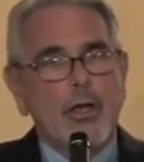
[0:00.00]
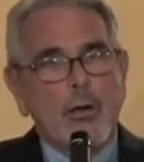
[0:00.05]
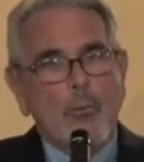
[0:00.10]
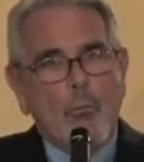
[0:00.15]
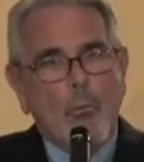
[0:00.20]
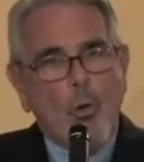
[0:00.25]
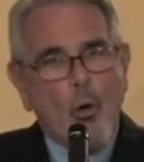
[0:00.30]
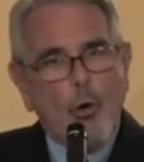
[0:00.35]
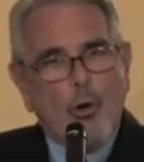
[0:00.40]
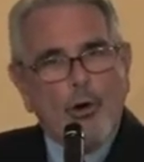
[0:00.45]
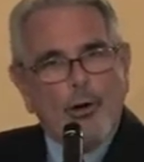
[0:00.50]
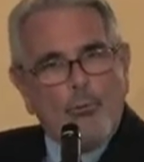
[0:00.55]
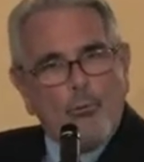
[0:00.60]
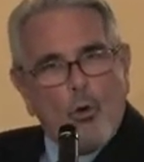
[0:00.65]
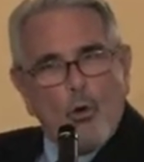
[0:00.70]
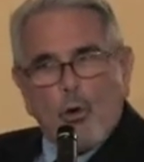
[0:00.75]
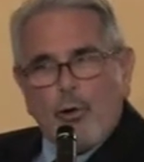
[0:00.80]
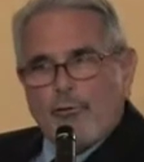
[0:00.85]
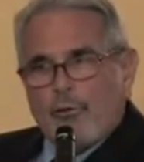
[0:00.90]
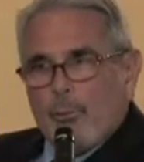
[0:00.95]
more and
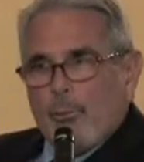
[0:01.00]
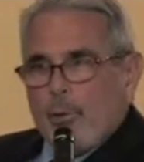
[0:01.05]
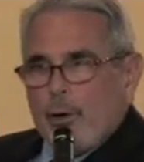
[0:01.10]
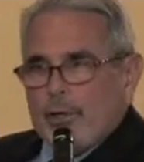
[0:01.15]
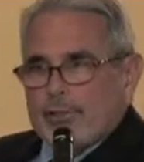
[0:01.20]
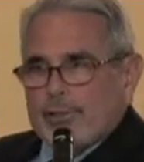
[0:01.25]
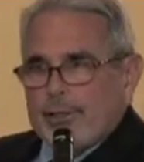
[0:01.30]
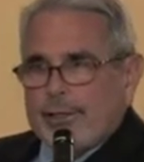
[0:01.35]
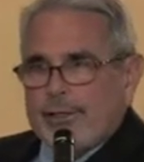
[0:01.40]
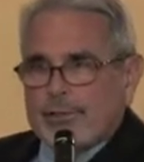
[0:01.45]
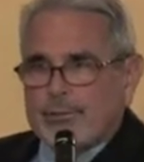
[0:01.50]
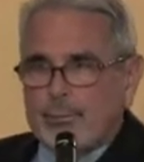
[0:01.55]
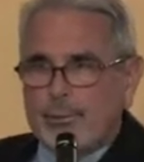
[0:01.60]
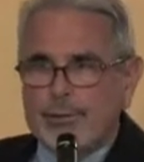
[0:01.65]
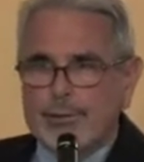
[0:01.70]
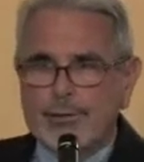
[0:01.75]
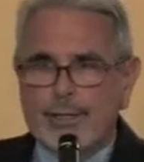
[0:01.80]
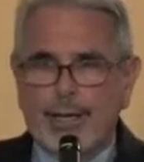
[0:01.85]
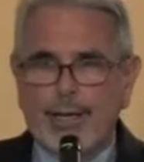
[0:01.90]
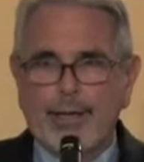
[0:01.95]
more of the budget has
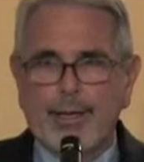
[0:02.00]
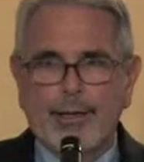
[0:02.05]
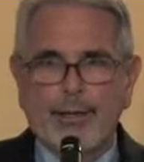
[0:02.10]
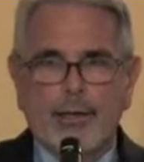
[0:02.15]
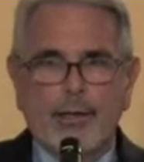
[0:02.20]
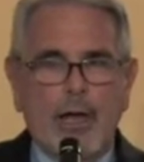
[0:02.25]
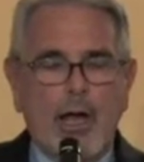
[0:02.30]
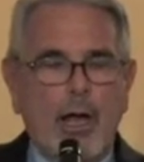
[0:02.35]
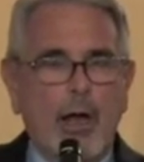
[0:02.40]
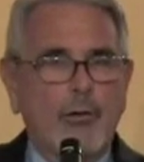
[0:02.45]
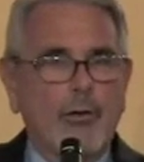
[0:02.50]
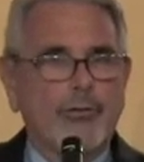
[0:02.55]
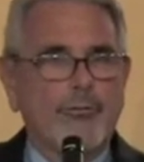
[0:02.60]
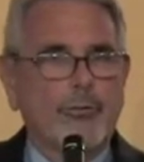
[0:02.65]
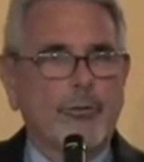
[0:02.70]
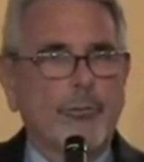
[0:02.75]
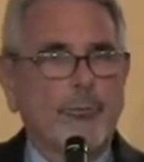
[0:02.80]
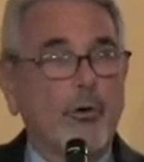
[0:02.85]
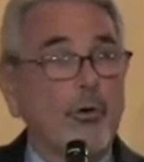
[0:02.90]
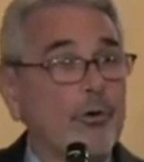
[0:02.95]
been taken out of
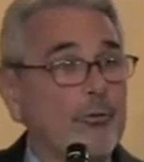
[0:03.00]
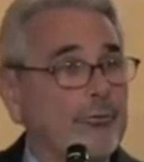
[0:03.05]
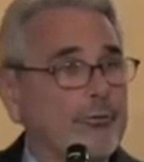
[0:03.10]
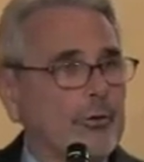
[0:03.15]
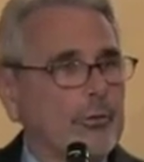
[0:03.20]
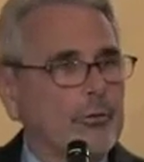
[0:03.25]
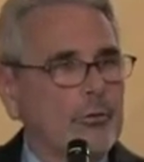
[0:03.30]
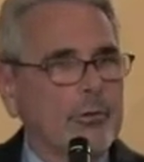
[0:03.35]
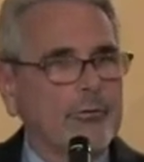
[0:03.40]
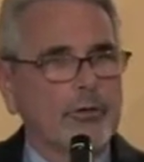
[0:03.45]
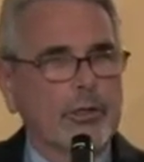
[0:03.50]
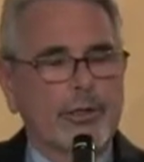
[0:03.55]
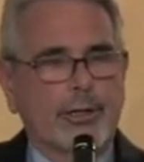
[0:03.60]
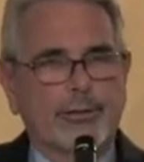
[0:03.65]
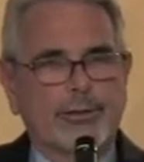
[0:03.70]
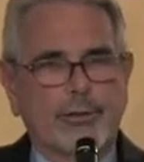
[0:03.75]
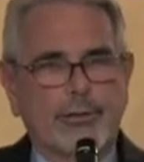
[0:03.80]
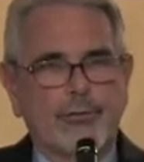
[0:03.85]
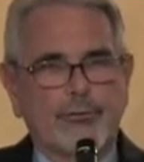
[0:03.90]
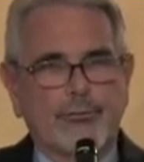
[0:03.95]
the purview of
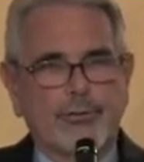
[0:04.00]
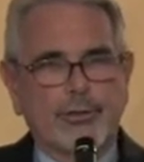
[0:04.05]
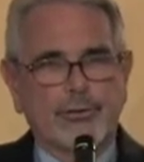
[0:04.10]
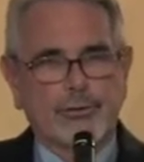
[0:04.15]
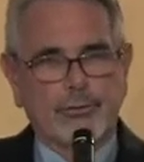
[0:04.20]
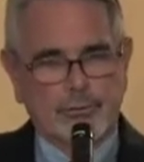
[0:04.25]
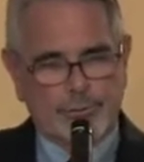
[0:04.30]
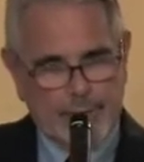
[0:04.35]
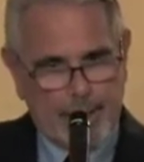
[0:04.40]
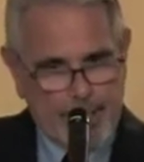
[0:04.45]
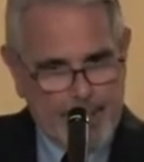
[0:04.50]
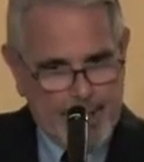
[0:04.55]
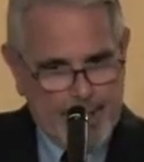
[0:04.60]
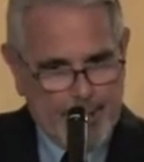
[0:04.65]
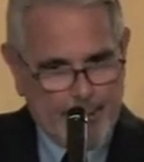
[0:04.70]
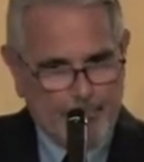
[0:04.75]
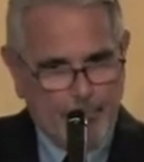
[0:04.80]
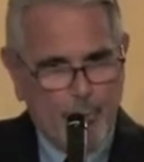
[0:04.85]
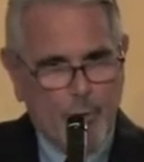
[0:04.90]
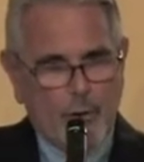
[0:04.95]
elected officials
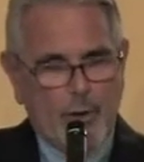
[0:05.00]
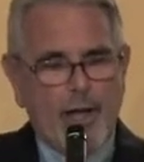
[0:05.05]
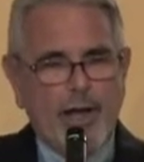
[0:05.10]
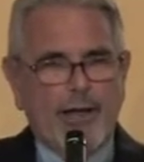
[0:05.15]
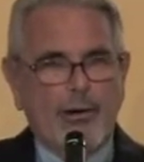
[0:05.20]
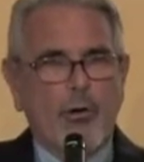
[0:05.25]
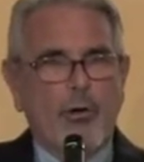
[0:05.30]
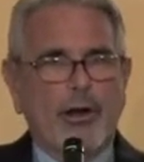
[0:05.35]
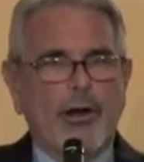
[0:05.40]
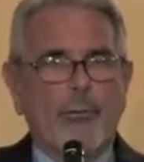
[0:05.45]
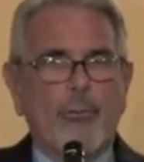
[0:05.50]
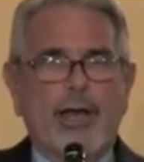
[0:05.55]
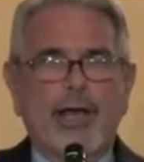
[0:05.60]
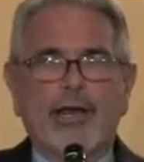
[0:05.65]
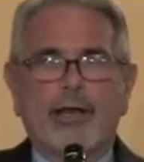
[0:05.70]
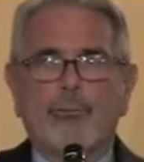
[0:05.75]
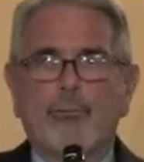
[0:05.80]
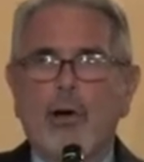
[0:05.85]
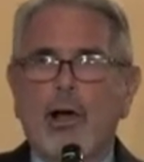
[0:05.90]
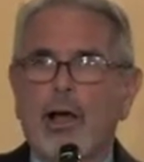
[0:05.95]
and put on
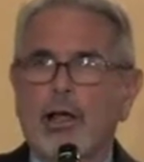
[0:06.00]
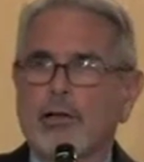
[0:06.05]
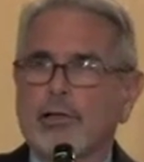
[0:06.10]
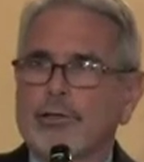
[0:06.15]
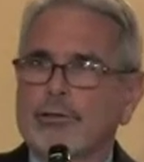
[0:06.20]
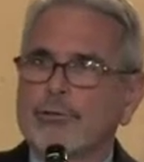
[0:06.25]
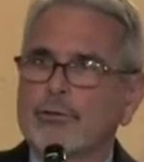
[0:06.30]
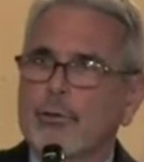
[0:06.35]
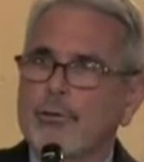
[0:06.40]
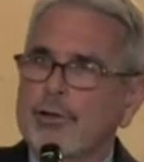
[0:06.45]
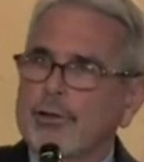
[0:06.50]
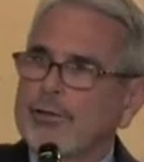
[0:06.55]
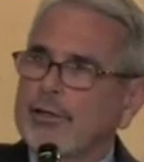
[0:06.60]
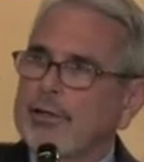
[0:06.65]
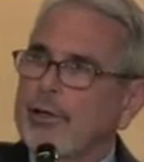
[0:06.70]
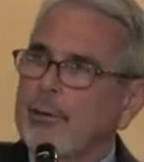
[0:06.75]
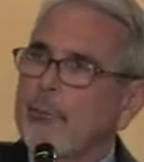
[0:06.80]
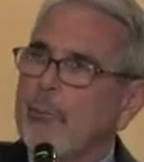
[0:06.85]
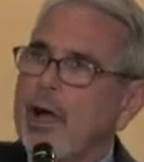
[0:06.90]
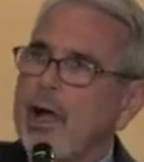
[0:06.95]
automatic pilot so that
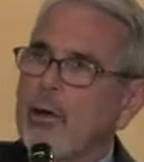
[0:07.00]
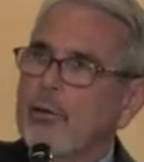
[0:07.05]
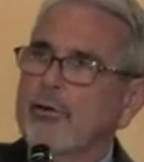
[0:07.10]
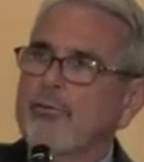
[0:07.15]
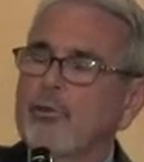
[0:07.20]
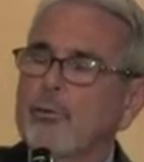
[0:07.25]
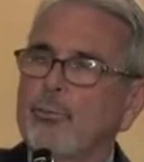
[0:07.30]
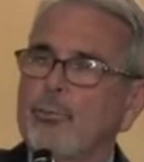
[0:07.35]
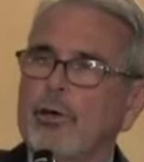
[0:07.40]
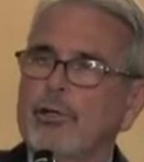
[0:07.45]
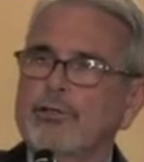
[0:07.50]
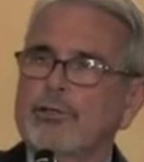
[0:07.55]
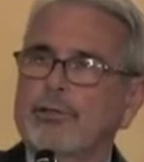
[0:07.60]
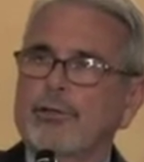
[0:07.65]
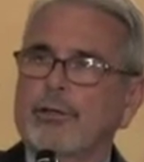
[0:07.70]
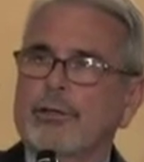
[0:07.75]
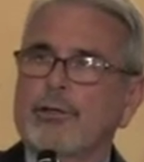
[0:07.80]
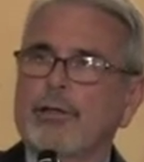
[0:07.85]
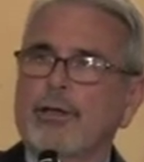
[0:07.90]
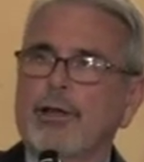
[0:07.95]
the amount of the budget
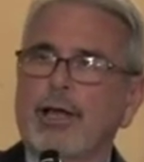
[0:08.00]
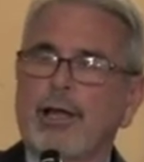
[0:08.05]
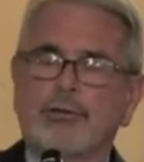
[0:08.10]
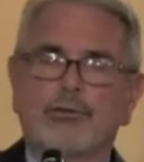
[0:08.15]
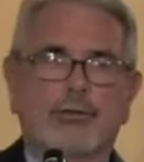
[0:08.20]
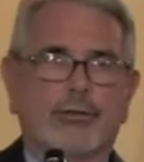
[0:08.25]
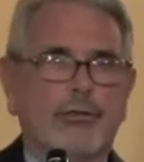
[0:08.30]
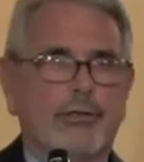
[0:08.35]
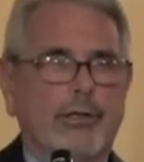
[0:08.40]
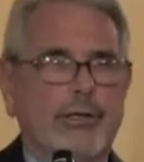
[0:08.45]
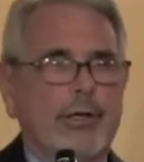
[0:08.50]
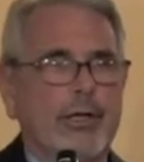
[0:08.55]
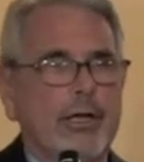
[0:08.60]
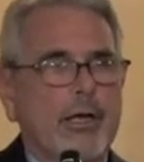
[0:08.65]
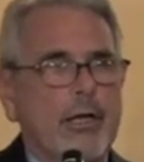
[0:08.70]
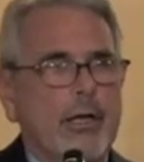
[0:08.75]
that can actually